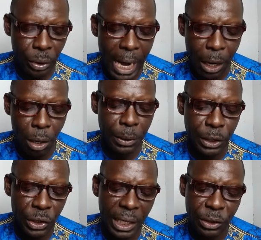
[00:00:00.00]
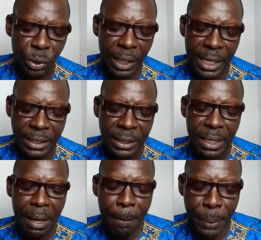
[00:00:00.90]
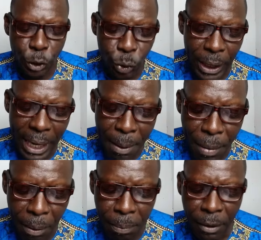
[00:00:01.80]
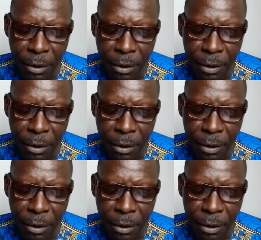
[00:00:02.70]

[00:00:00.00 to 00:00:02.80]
accommodation, and tolerance between and among